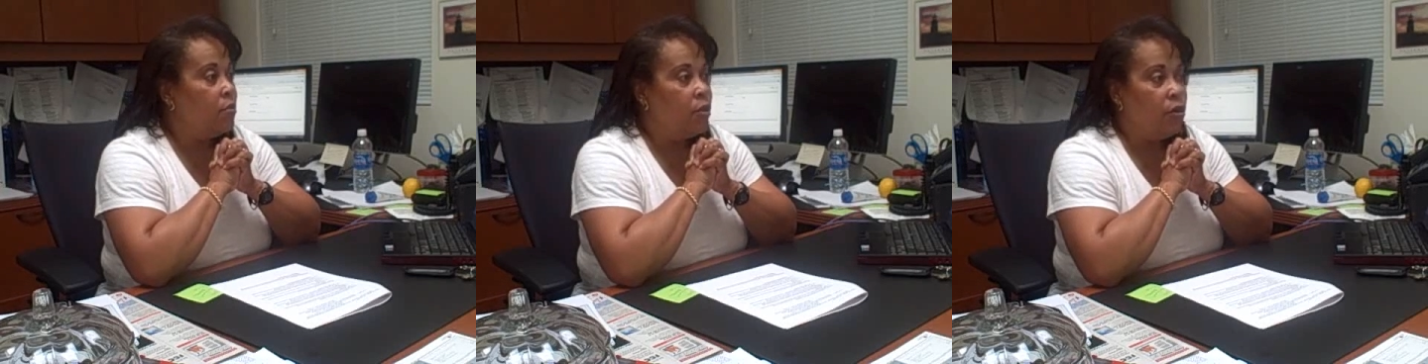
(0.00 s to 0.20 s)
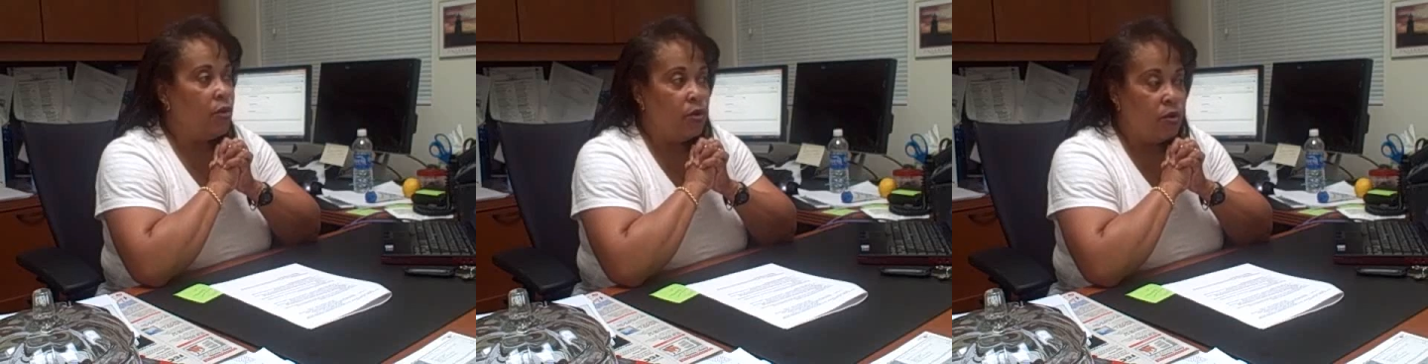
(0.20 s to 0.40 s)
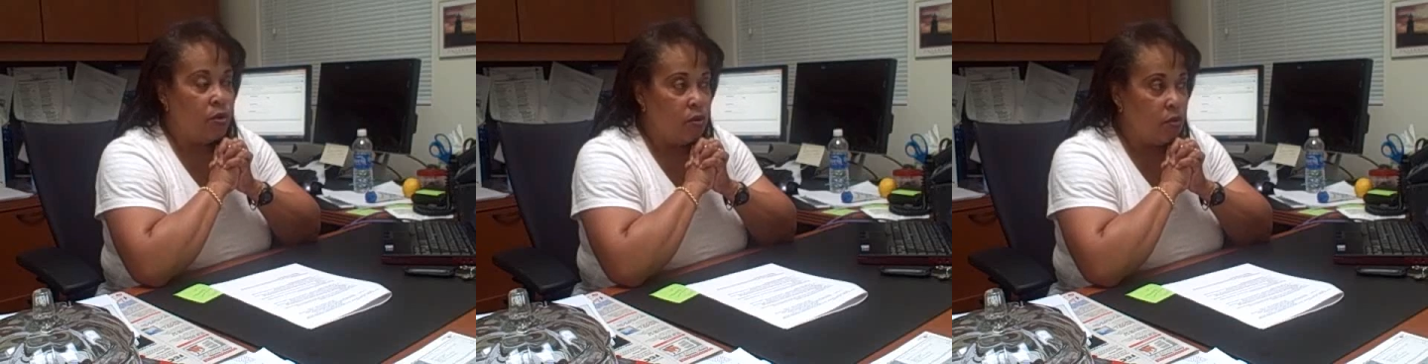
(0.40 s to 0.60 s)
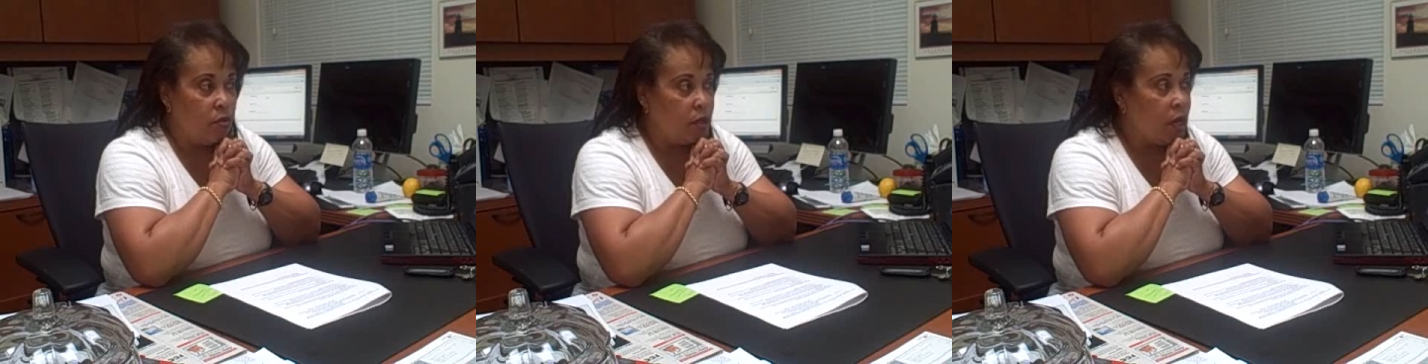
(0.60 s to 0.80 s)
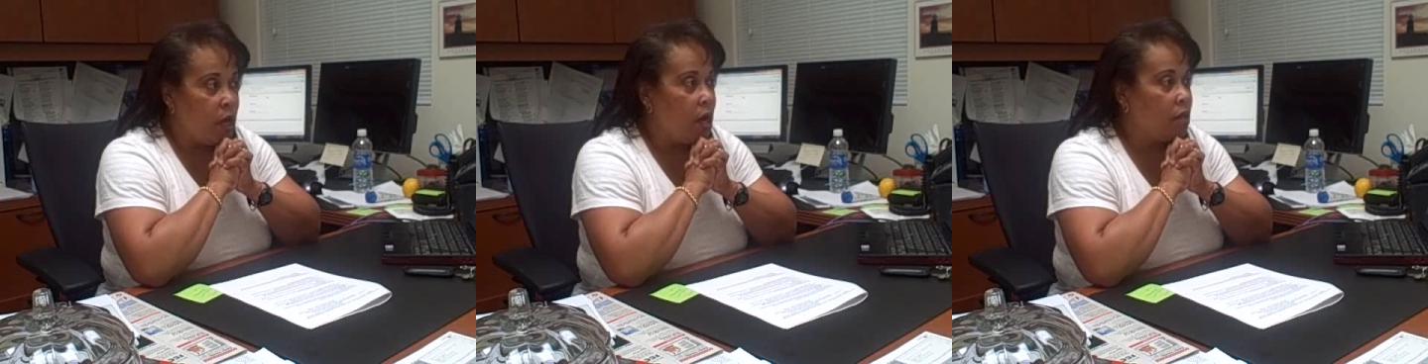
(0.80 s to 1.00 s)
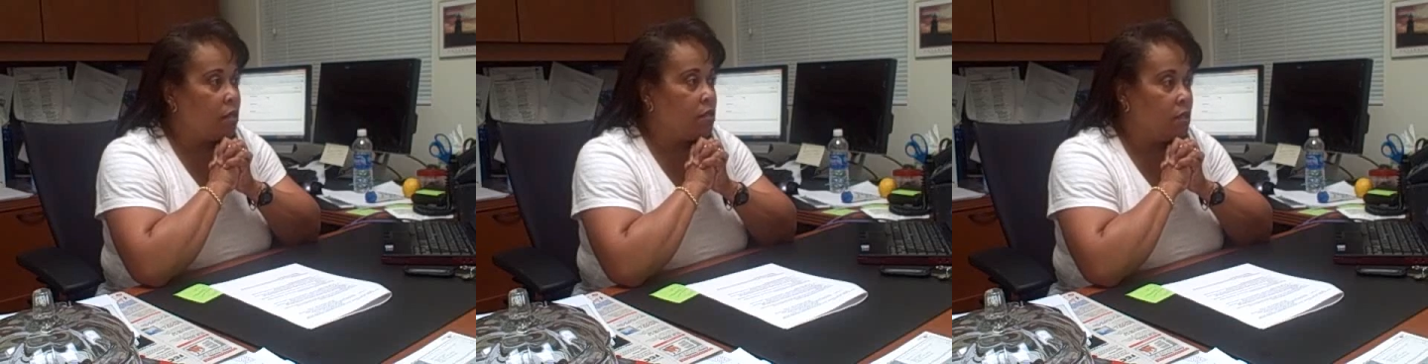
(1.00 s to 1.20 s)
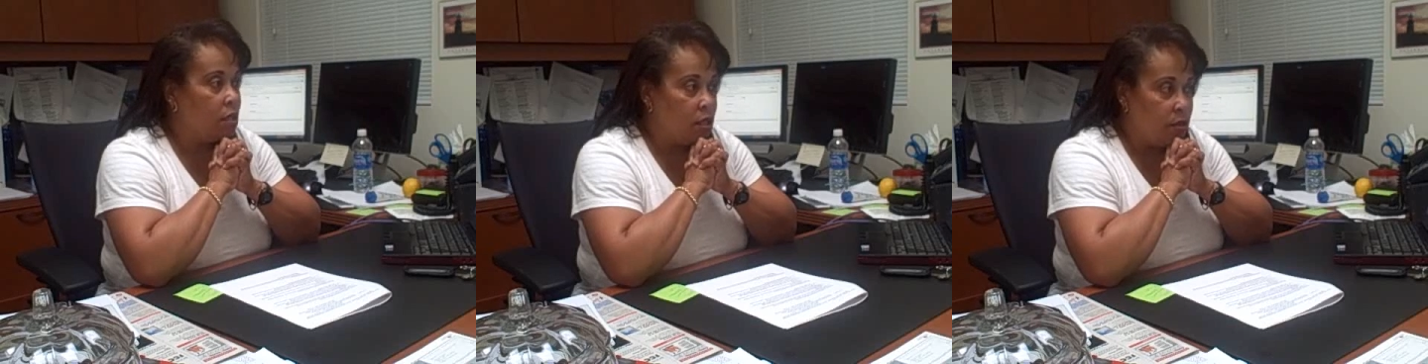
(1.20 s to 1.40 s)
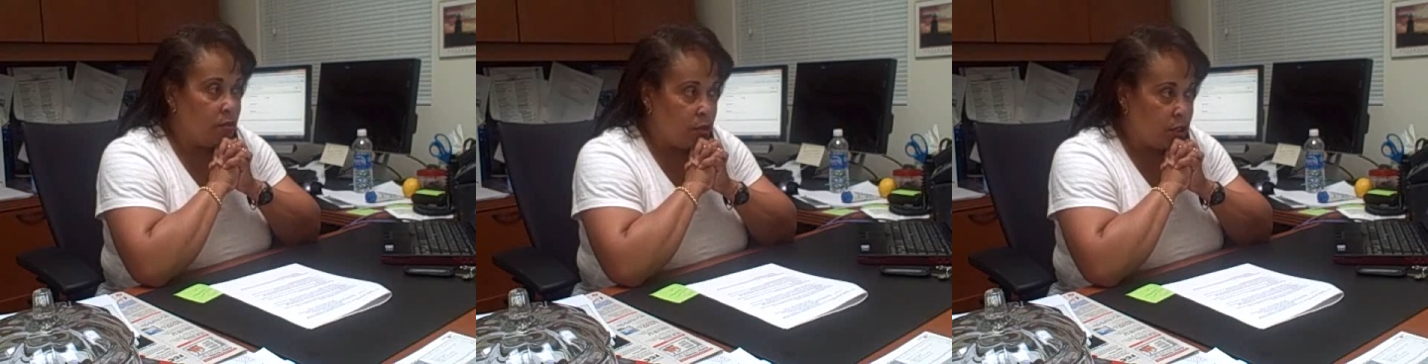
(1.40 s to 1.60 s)
Your Google Docs
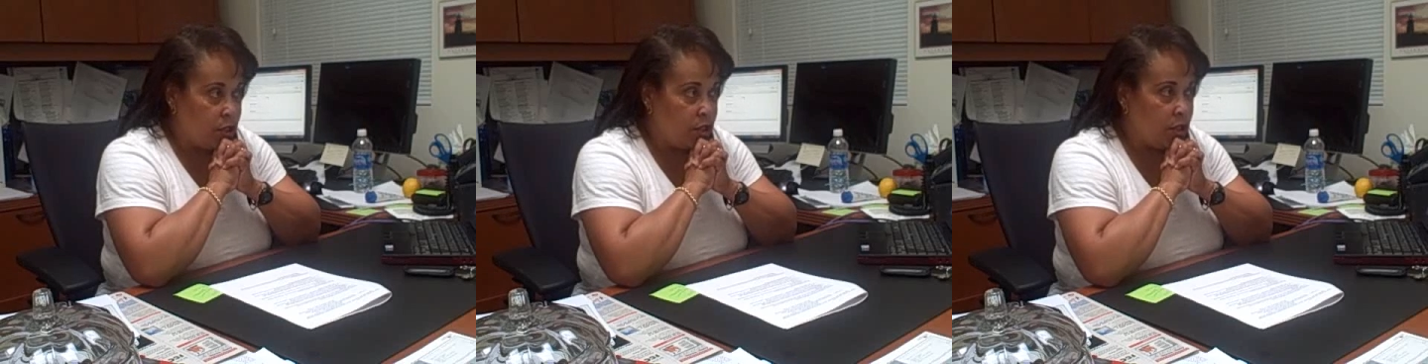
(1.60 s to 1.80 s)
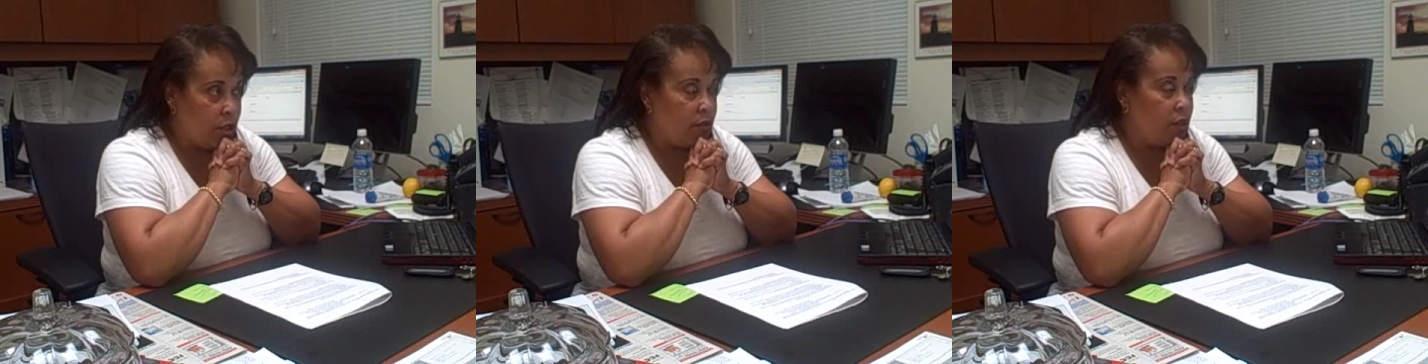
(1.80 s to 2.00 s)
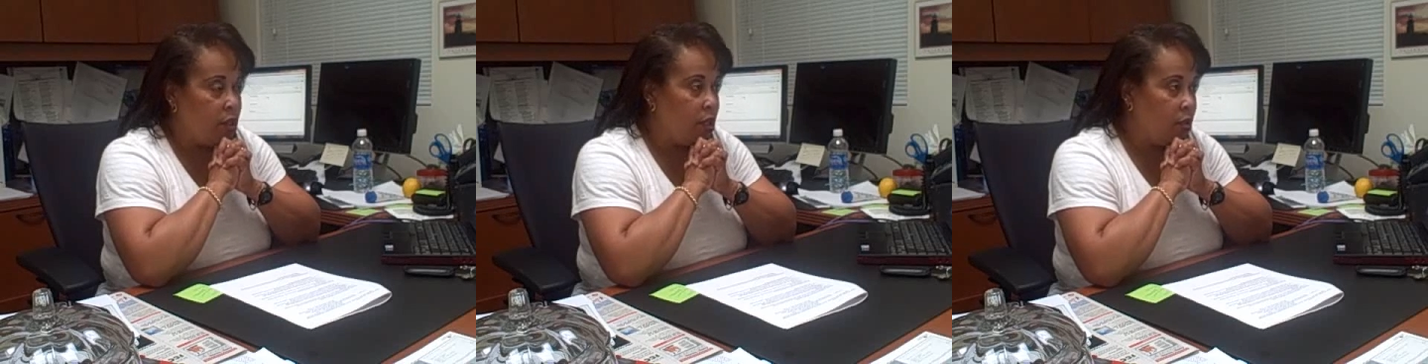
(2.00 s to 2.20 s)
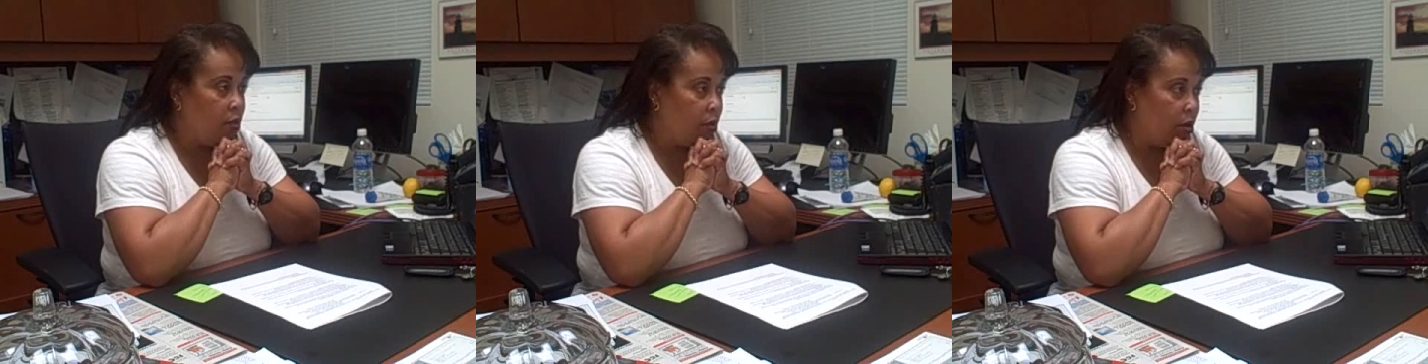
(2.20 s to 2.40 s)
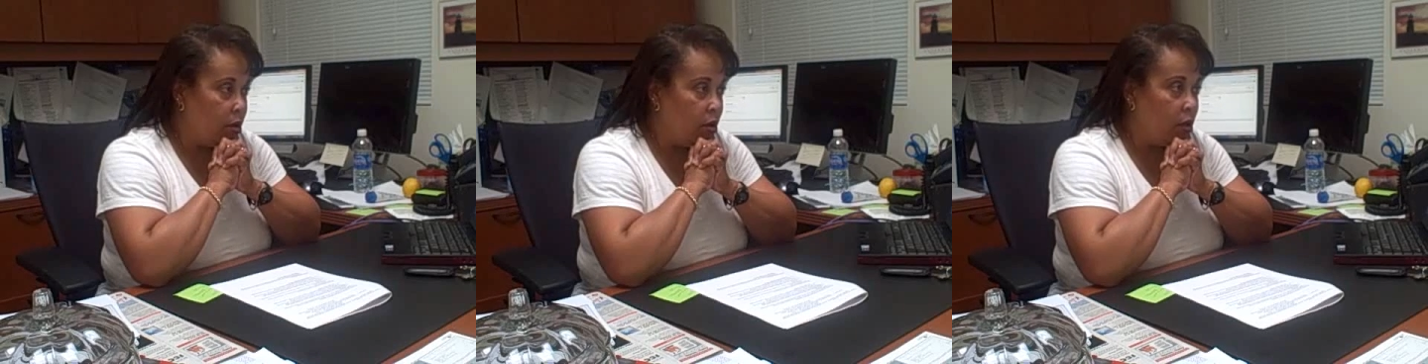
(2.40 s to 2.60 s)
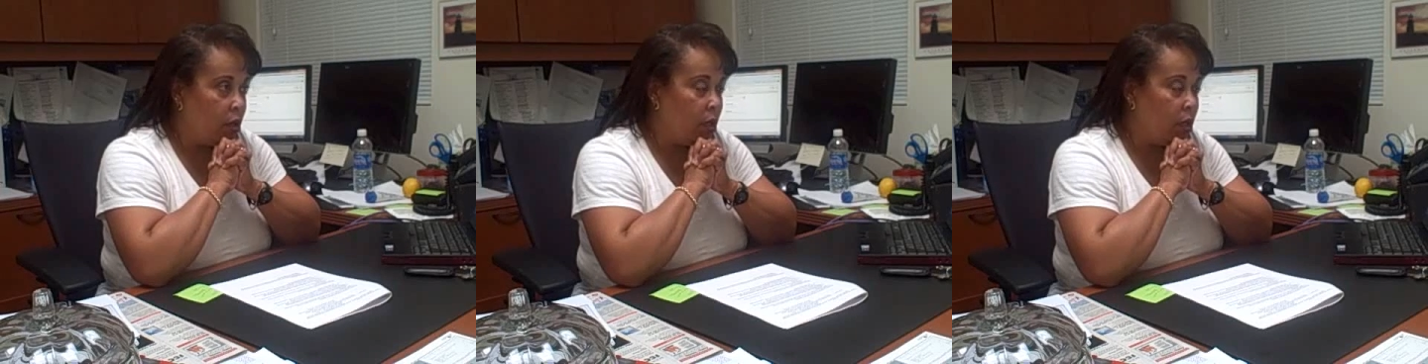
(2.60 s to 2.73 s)
that can be shared anywhere